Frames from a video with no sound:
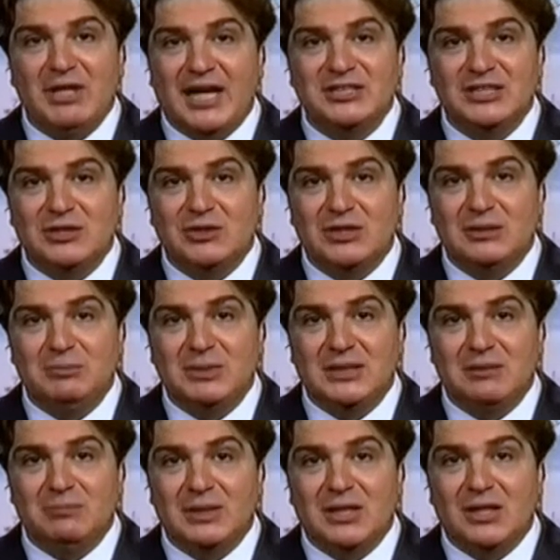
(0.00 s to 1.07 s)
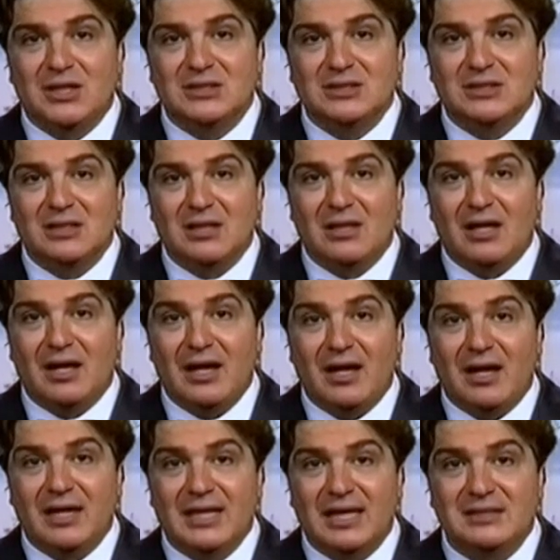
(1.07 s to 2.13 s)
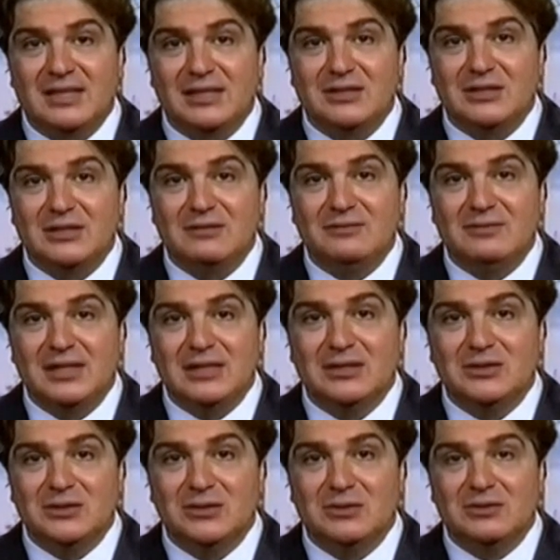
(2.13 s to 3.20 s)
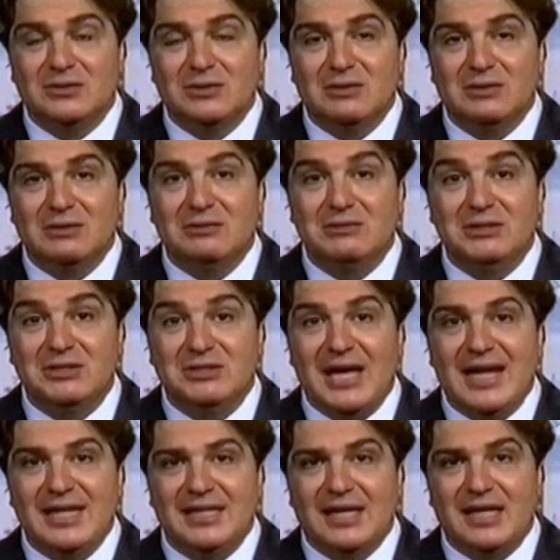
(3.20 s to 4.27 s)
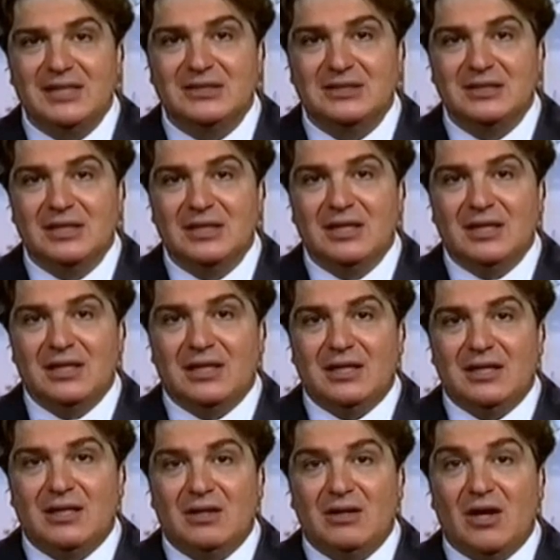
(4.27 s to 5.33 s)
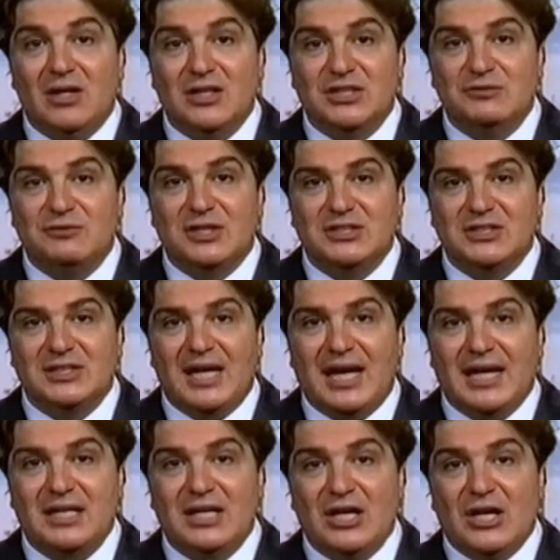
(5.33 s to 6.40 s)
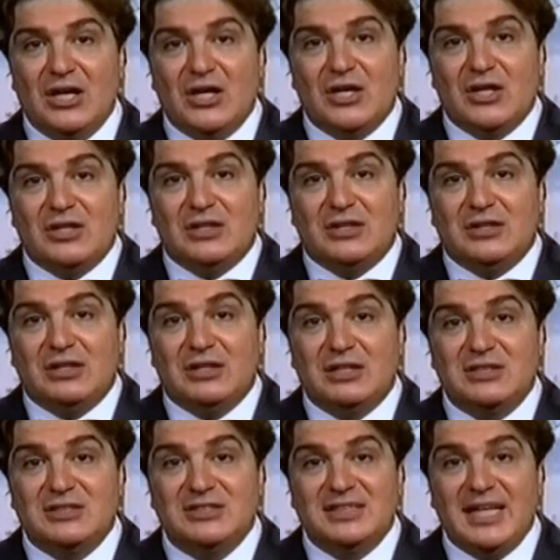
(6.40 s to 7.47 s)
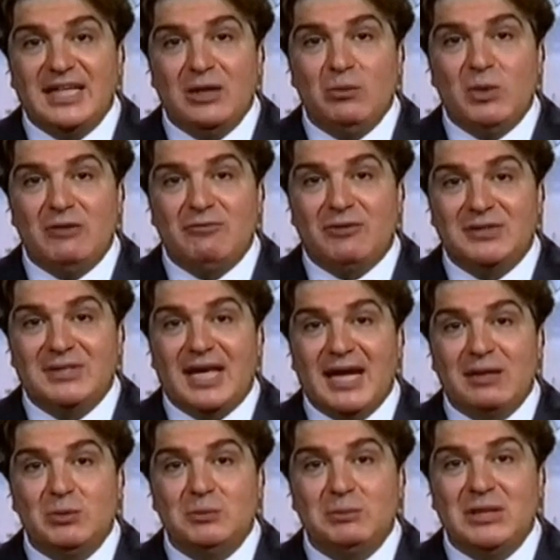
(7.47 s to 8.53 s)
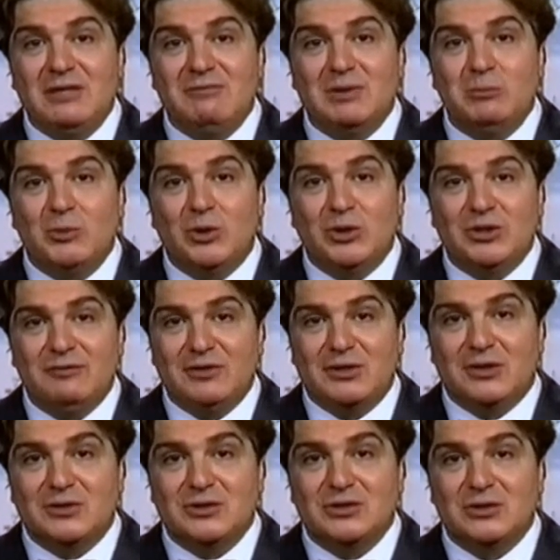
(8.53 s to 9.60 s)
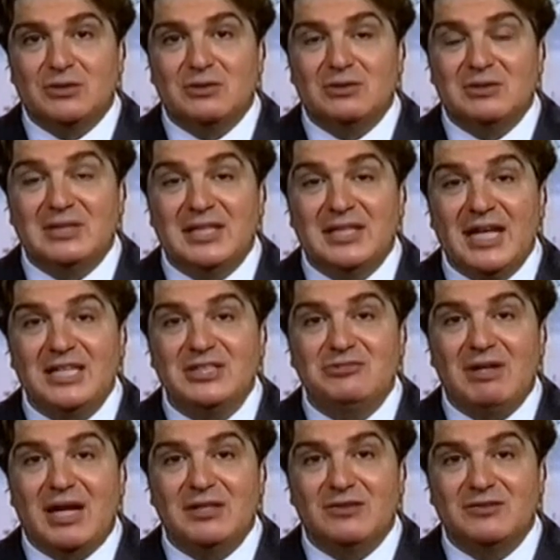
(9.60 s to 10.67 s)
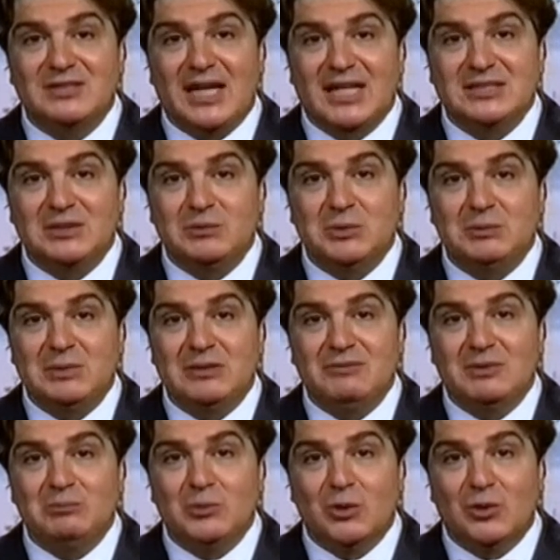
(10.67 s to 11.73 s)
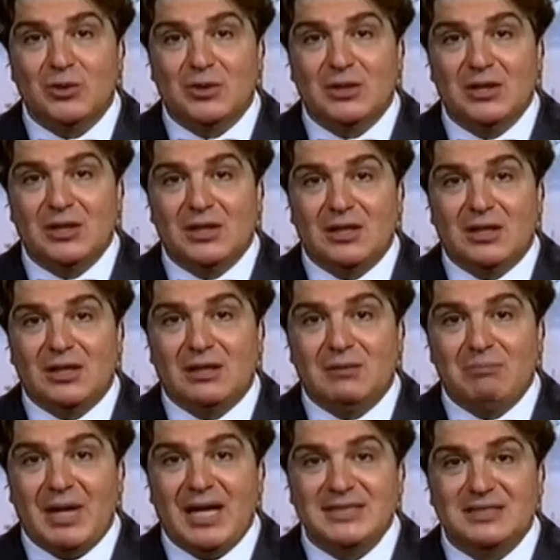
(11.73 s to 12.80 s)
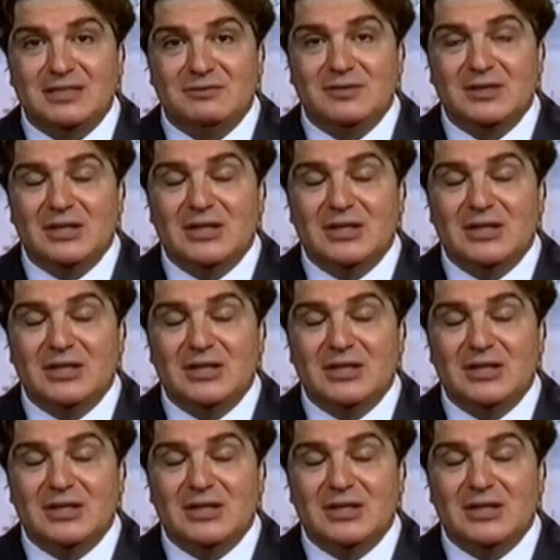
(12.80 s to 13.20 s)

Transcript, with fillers: reaction going to be? Because I, I, can tell you, if they do retaliate uh, on its first attack, the second wave of attack would be even more difficult. So the next round of sanction would be even more uh, massive.